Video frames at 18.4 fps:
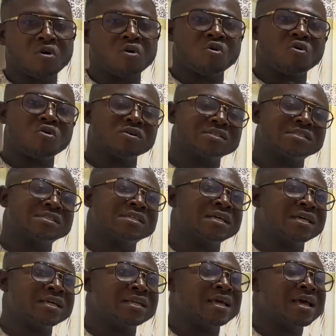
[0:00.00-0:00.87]

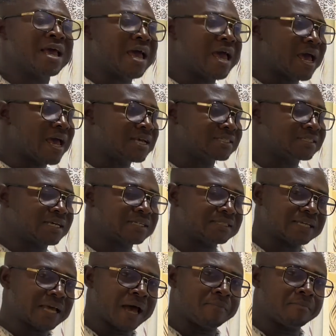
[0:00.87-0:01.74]
causing
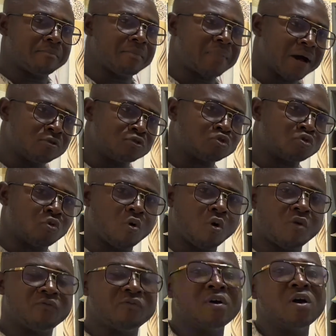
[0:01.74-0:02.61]
excess amount
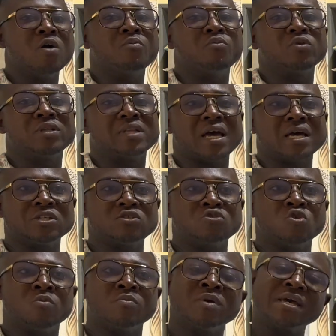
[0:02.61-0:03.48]
of
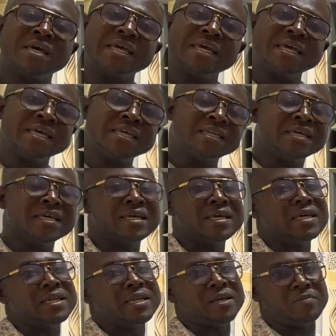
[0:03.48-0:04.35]
potassium in
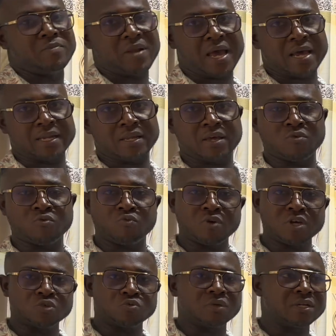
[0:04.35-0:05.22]
the blood,
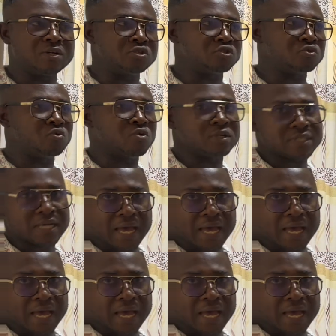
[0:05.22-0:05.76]
which will lead to what?